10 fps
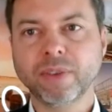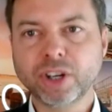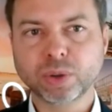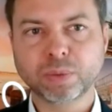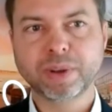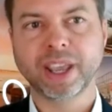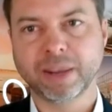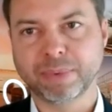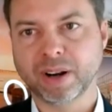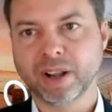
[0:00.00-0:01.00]
should be
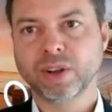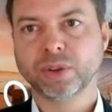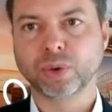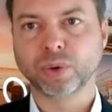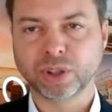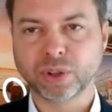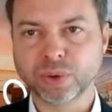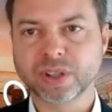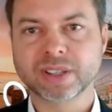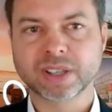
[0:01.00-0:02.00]
able to
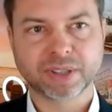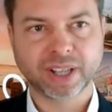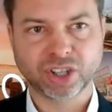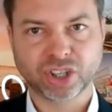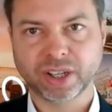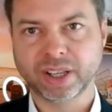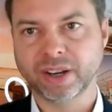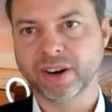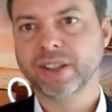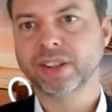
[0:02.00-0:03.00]
reduce substantially
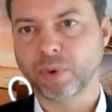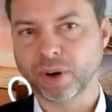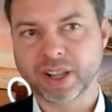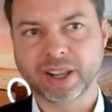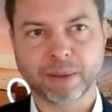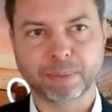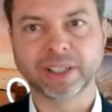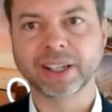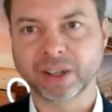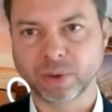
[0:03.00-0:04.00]
here the working
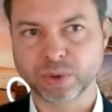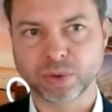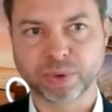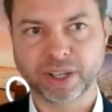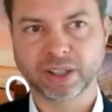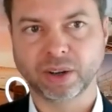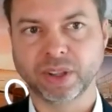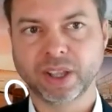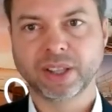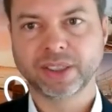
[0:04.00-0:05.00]
capital and also bring down
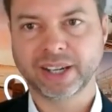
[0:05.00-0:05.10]
the